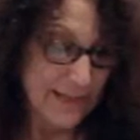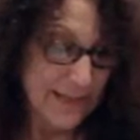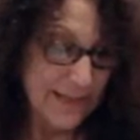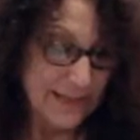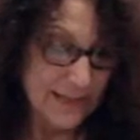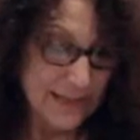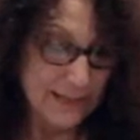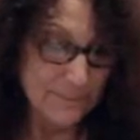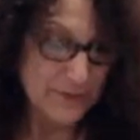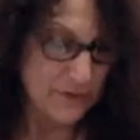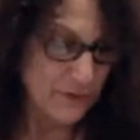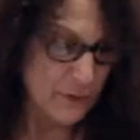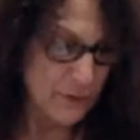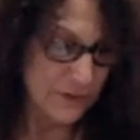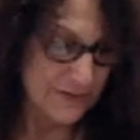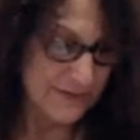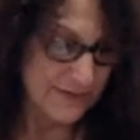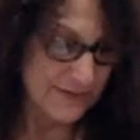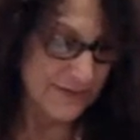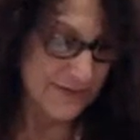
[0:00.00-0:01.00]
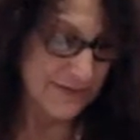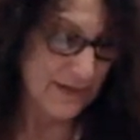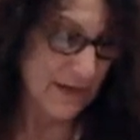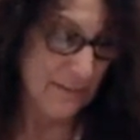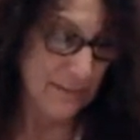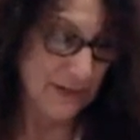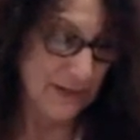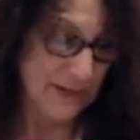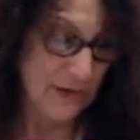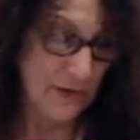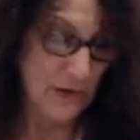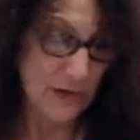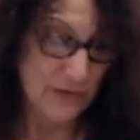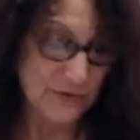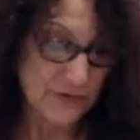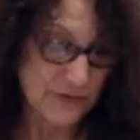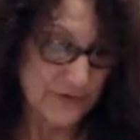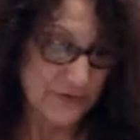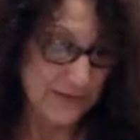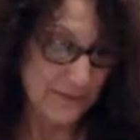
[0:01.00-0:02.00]
Keep the courses coming,
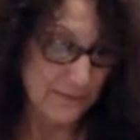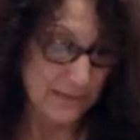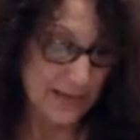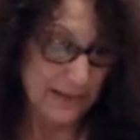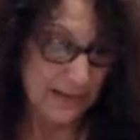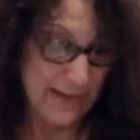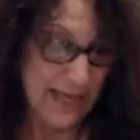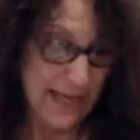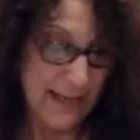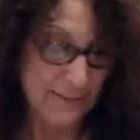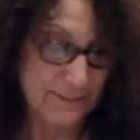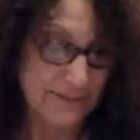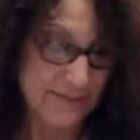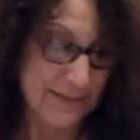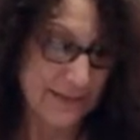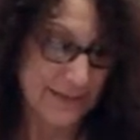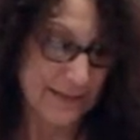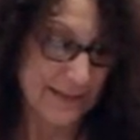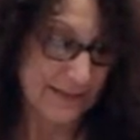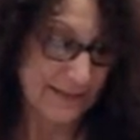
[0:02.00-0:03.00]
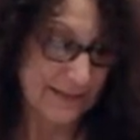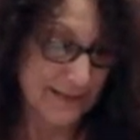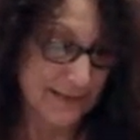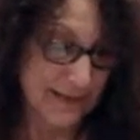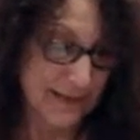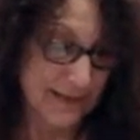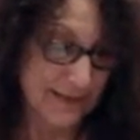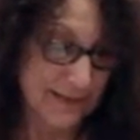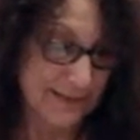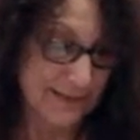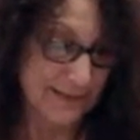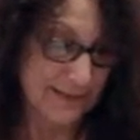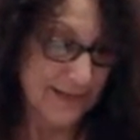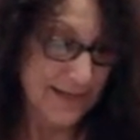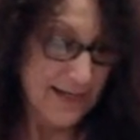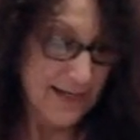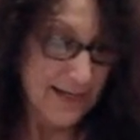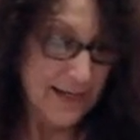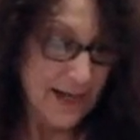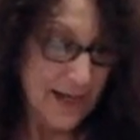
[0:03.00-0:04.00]
cautious about abstinent diets.
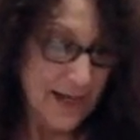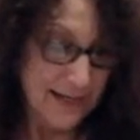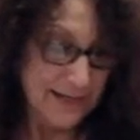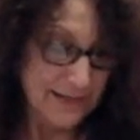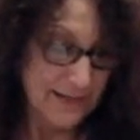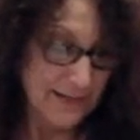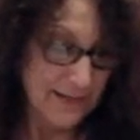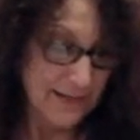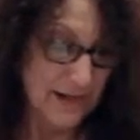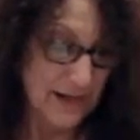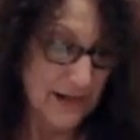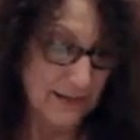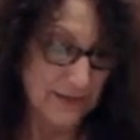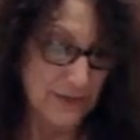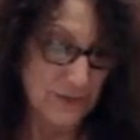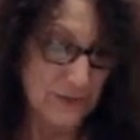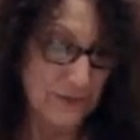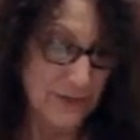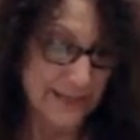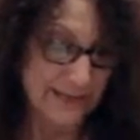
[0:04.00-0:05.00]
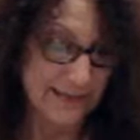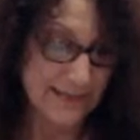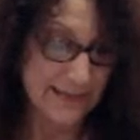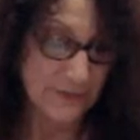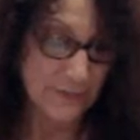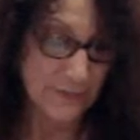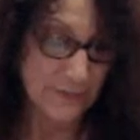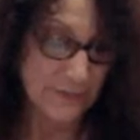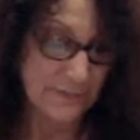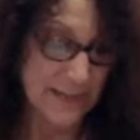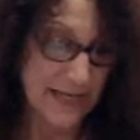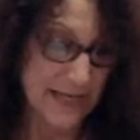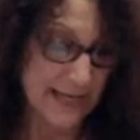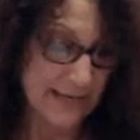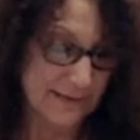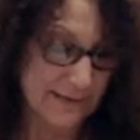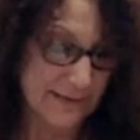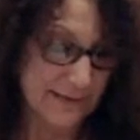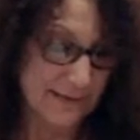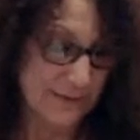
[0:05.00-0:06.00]
I concoct trendy
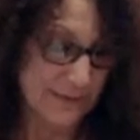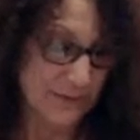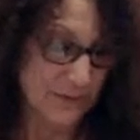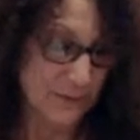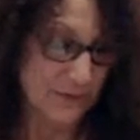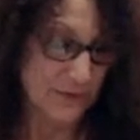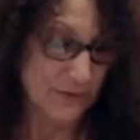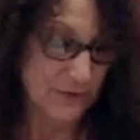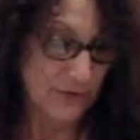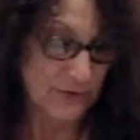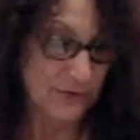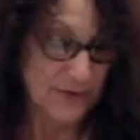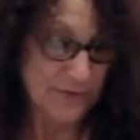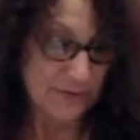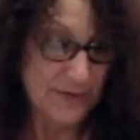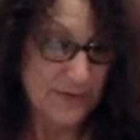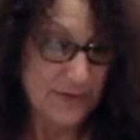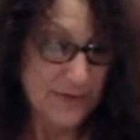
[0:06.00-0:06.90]
repasts in return.